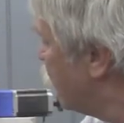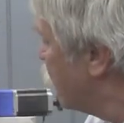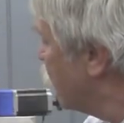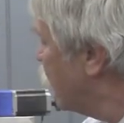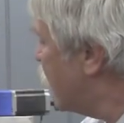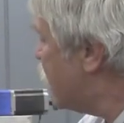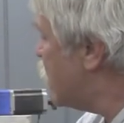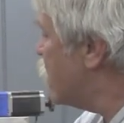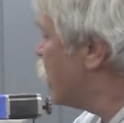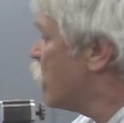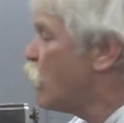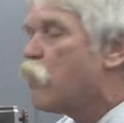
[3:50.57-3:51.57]
of
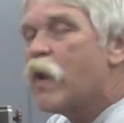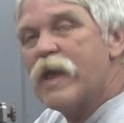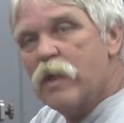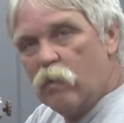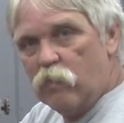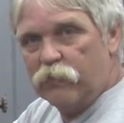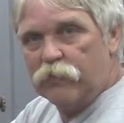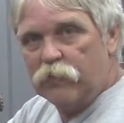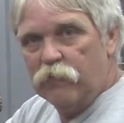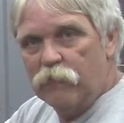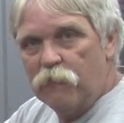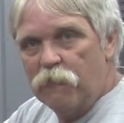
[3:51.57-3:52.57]
linear
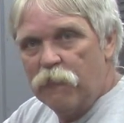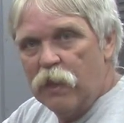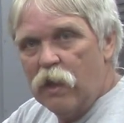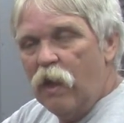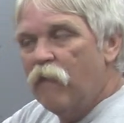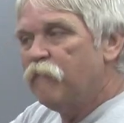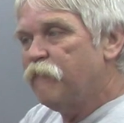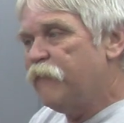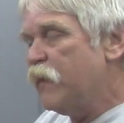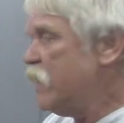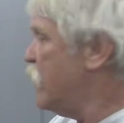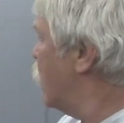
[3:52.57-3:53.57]
rails
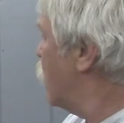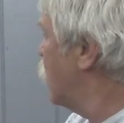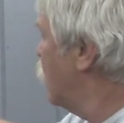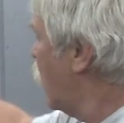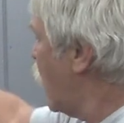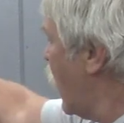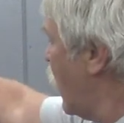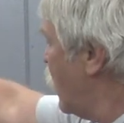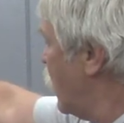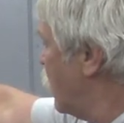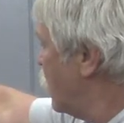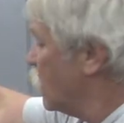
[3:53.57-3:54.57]
via
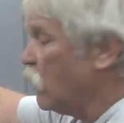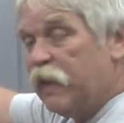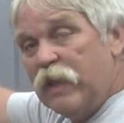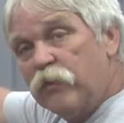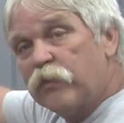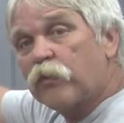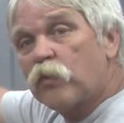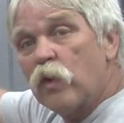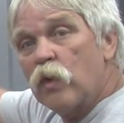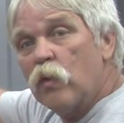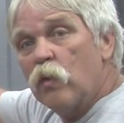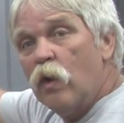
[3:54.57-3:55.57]
a lead
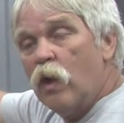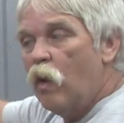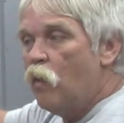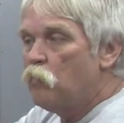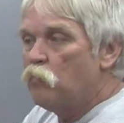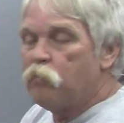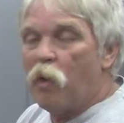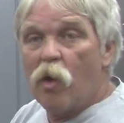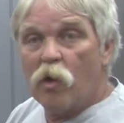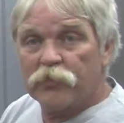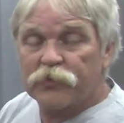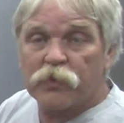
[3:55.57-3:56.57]
screw,
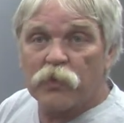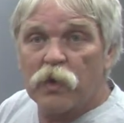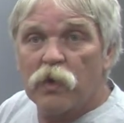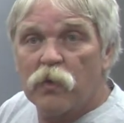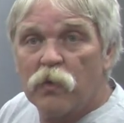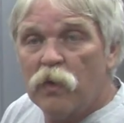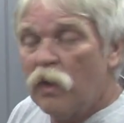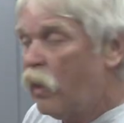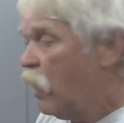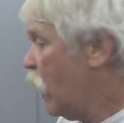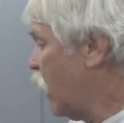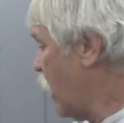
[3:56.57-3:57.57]
ball screw,
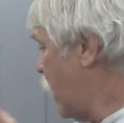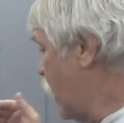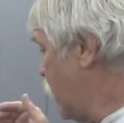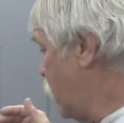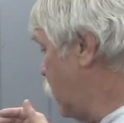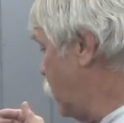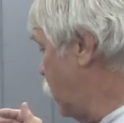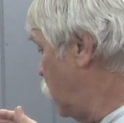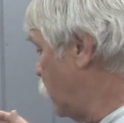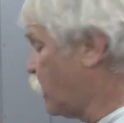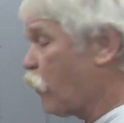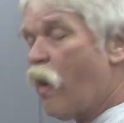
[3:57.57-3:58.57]

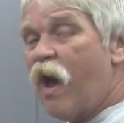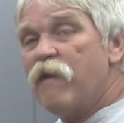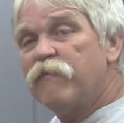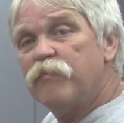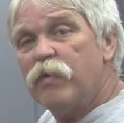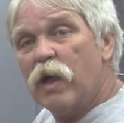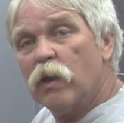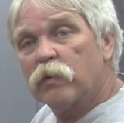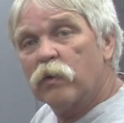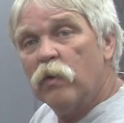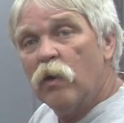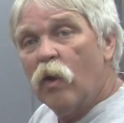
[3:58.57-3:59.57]
a drive
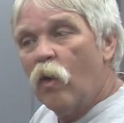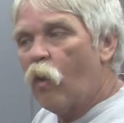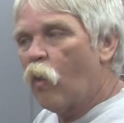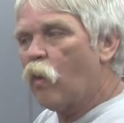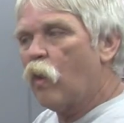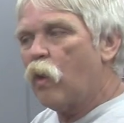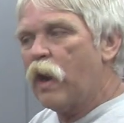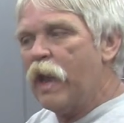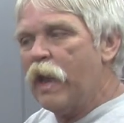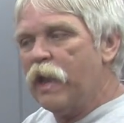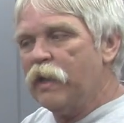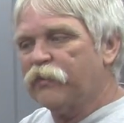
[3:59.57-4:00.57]
belt, or
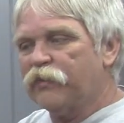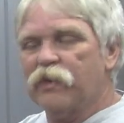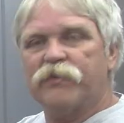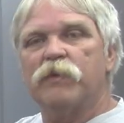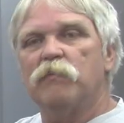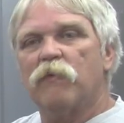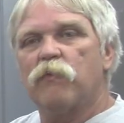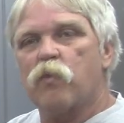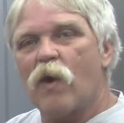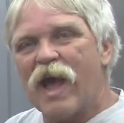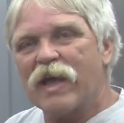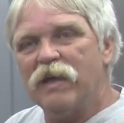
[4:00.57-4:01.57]
a system of
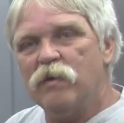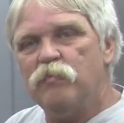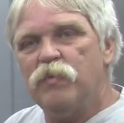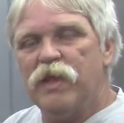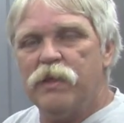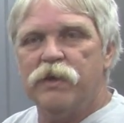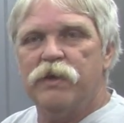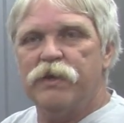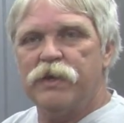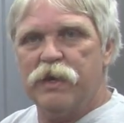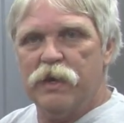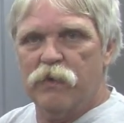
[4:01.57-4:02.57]
rack and
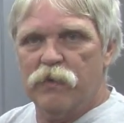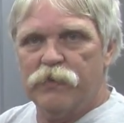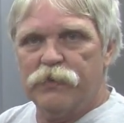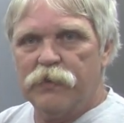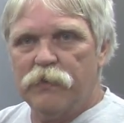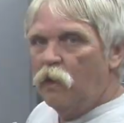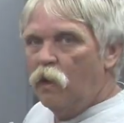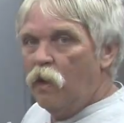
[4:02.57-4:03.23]
pinion gears.